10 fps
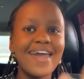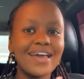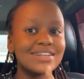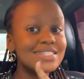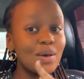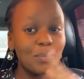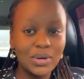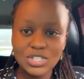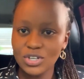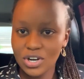and
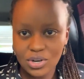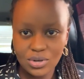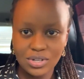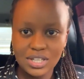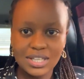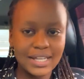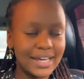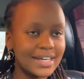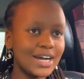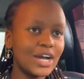support your girl
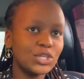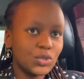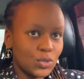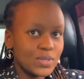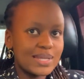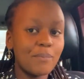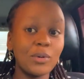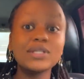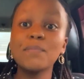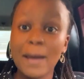like you know support